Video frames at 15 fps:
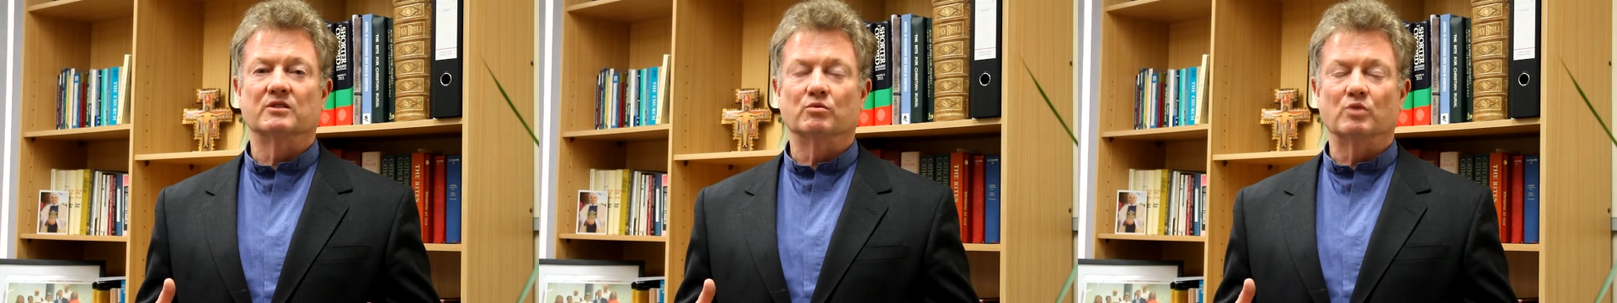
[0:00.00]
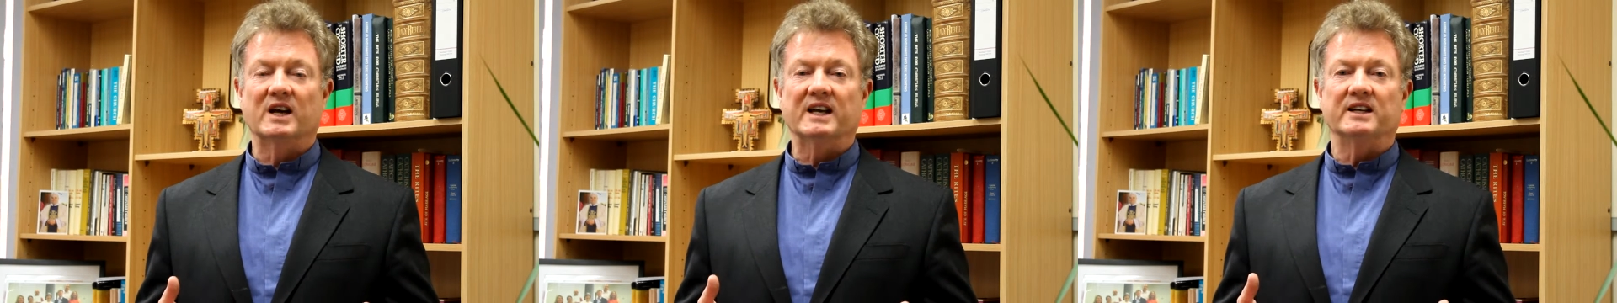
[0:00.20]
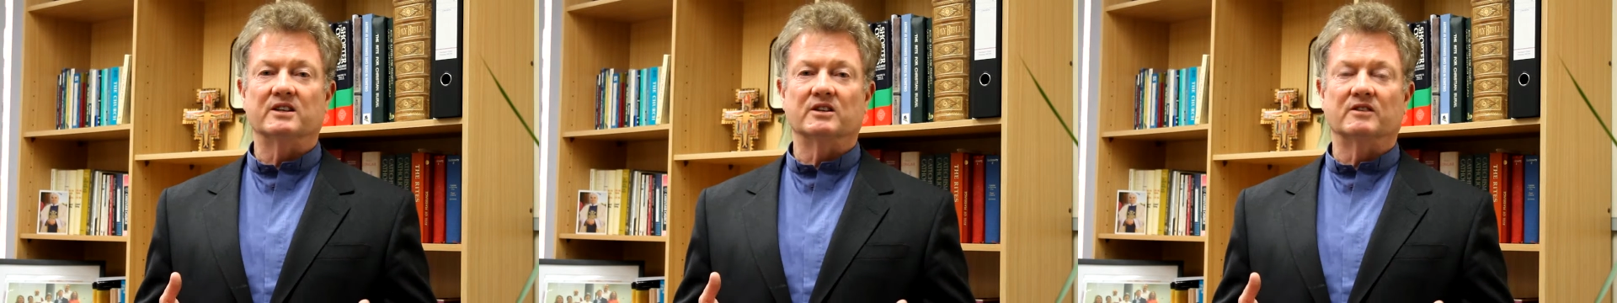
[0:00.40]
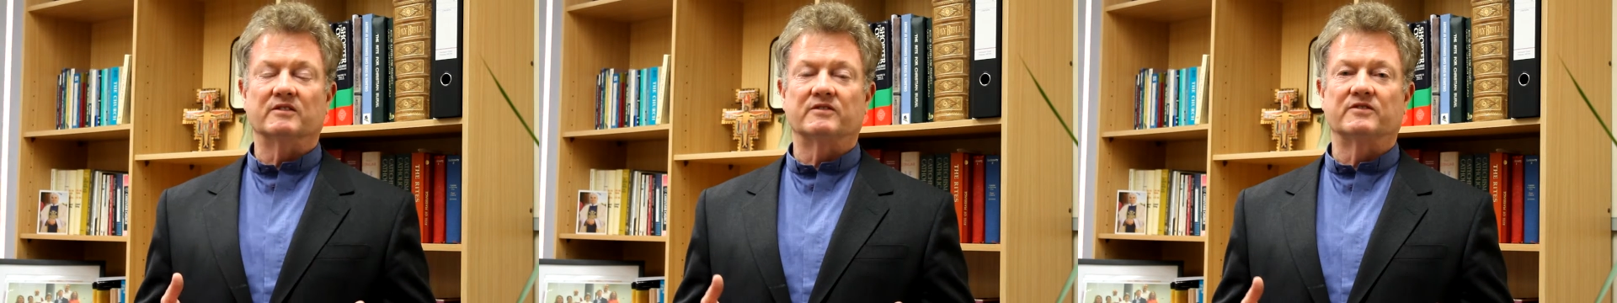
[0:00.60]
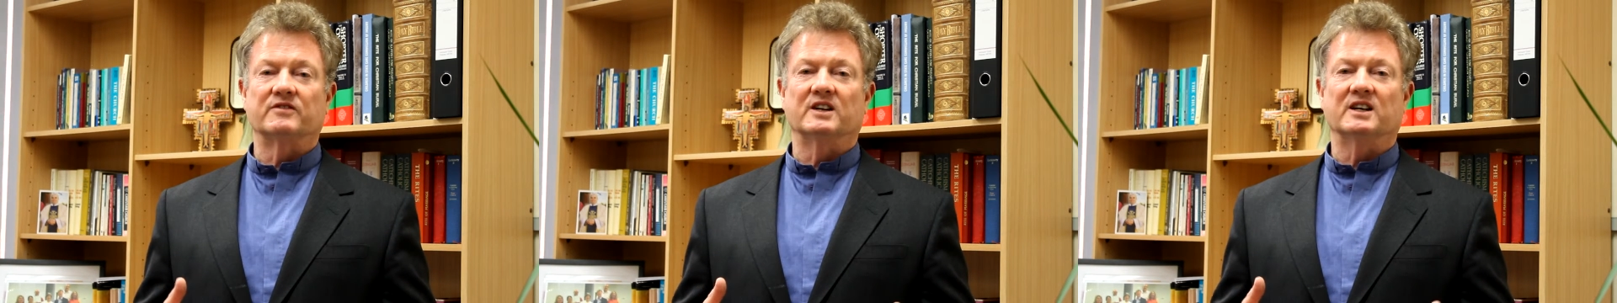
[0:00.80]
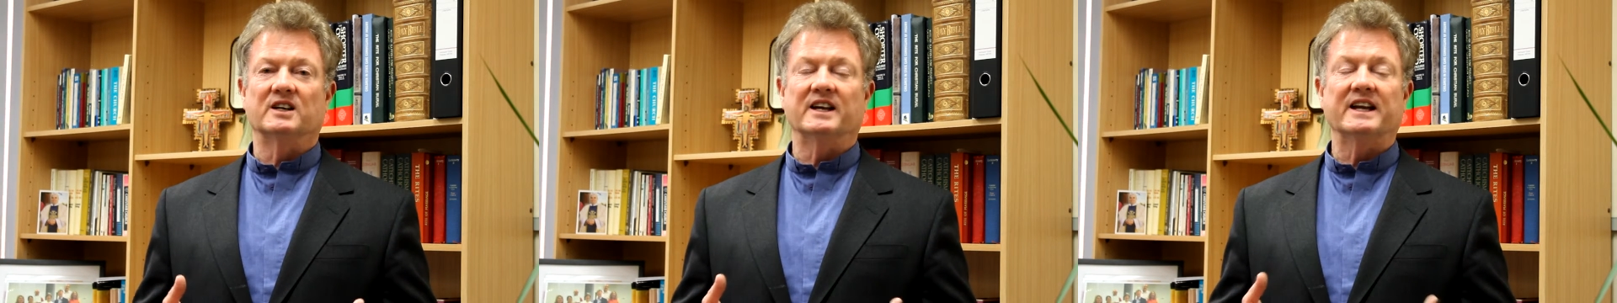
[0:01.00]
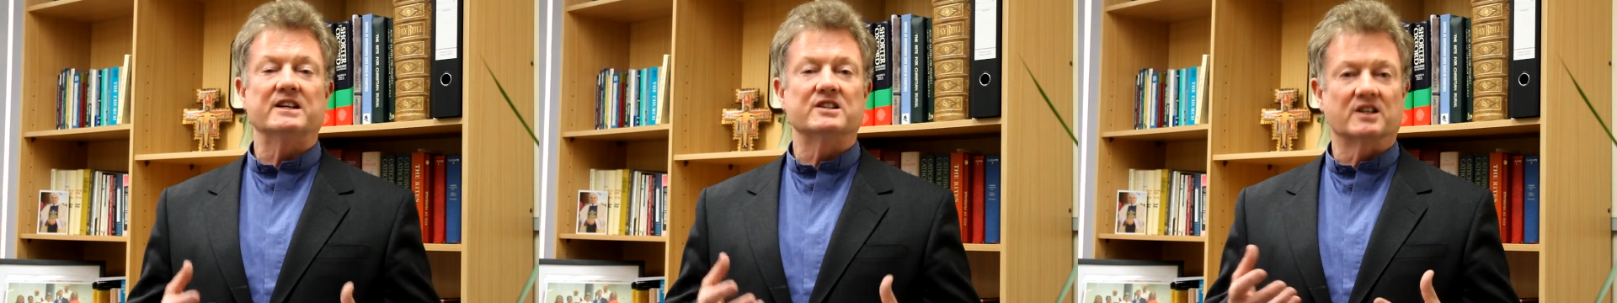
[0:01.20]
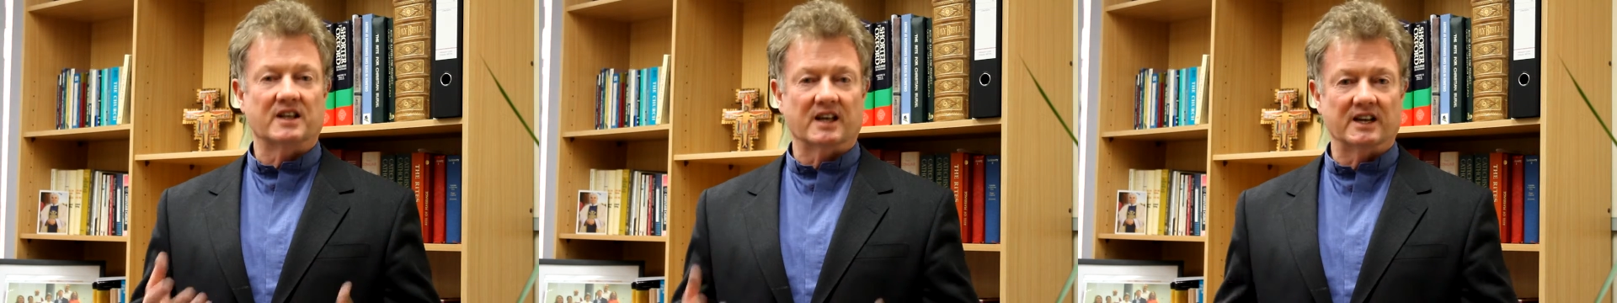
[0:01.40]
rate of
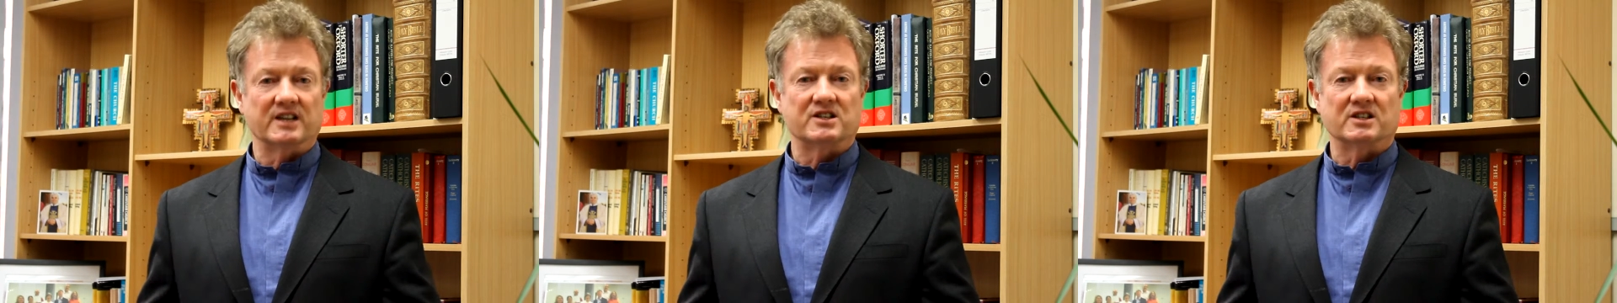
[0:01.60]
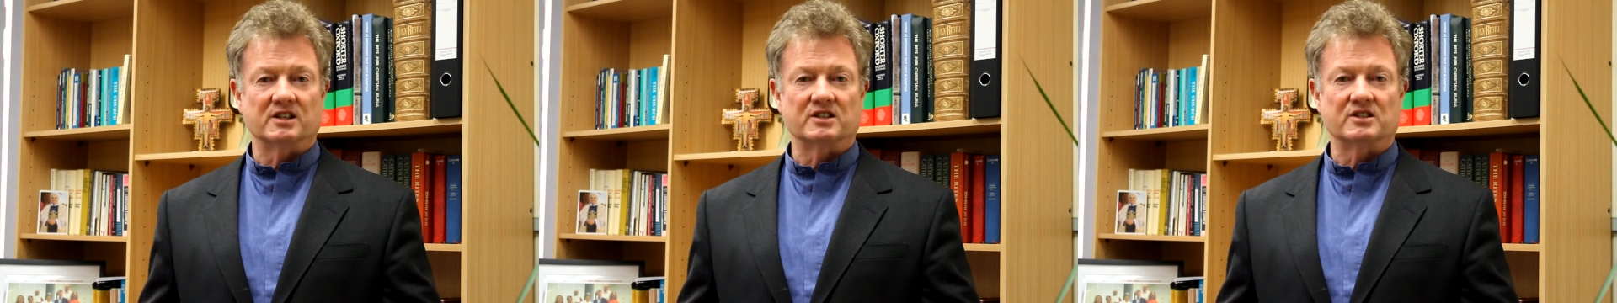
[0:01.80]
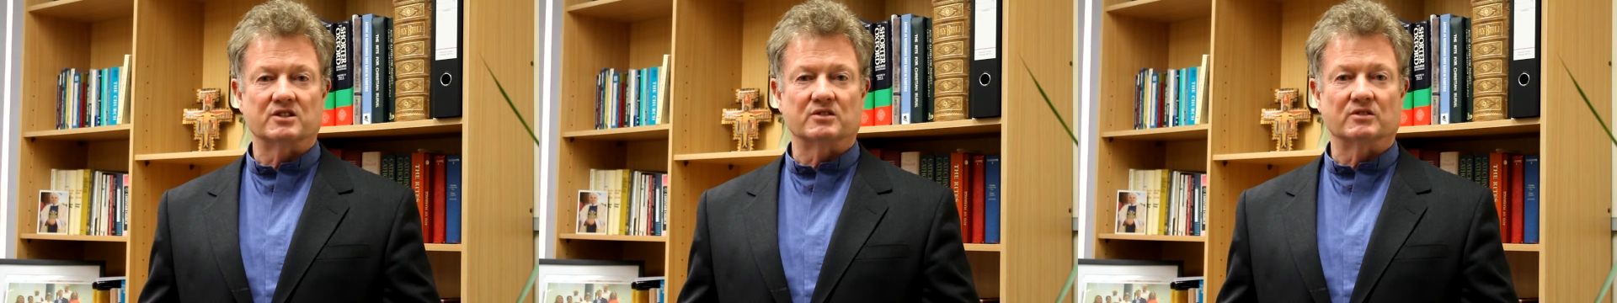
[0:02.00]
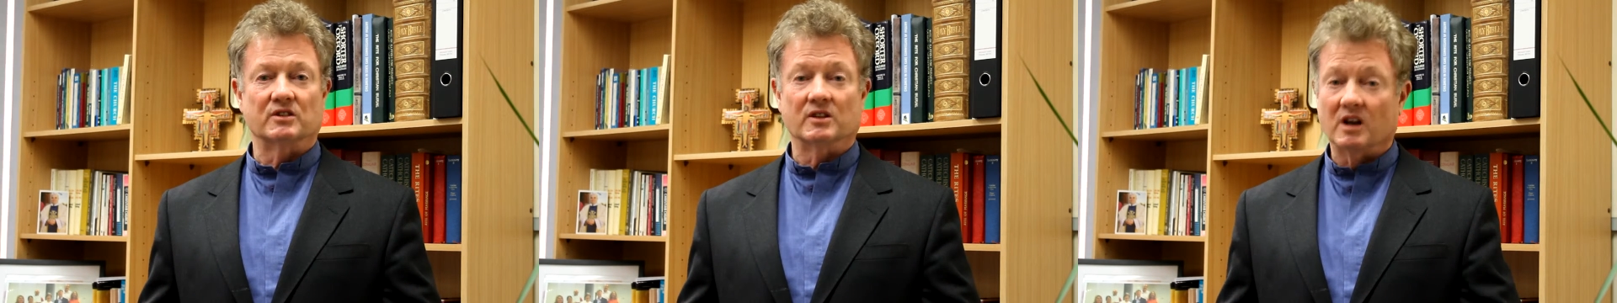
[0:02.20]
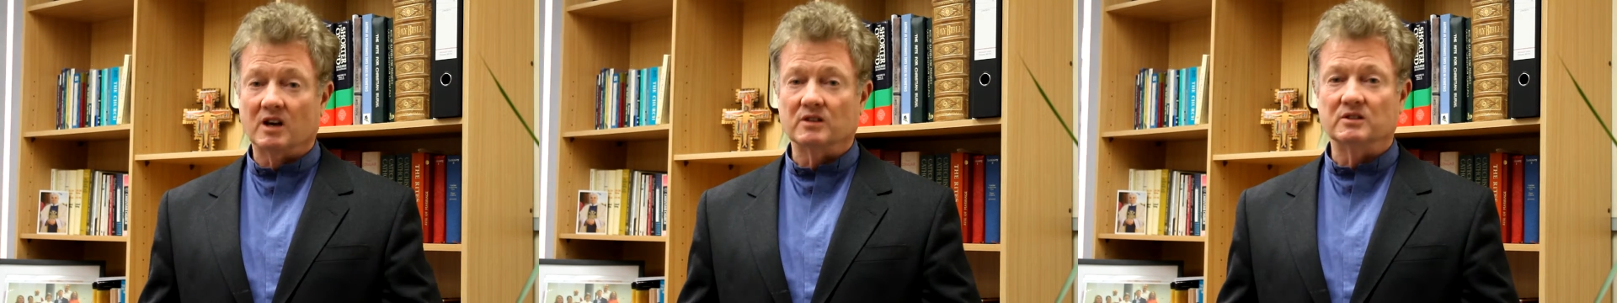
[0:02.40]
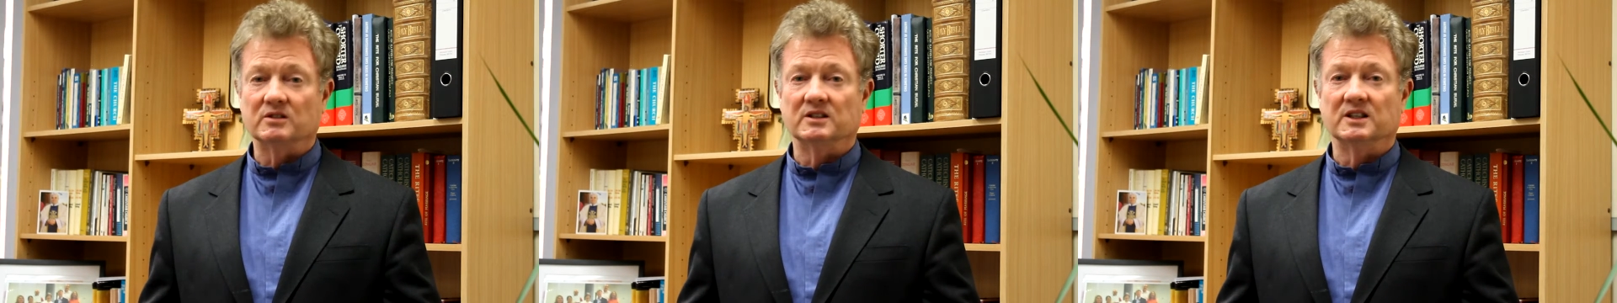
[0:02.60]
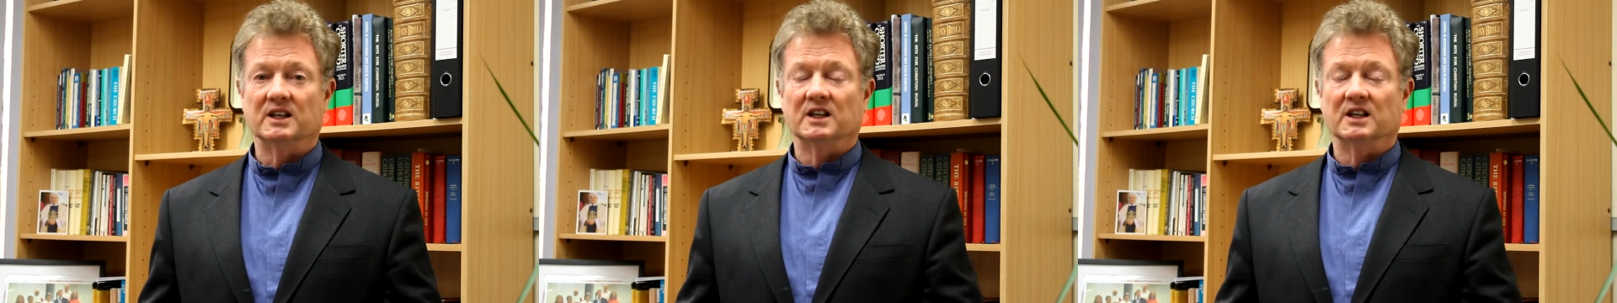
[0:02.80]
education is too low,